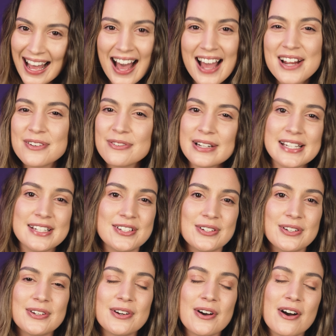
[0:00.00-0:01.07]
higher
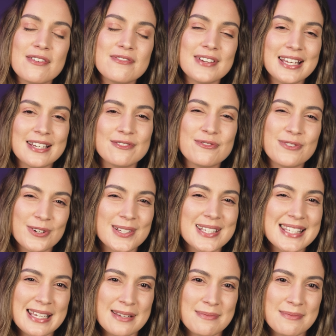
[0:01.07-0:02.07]
ratio of in-focus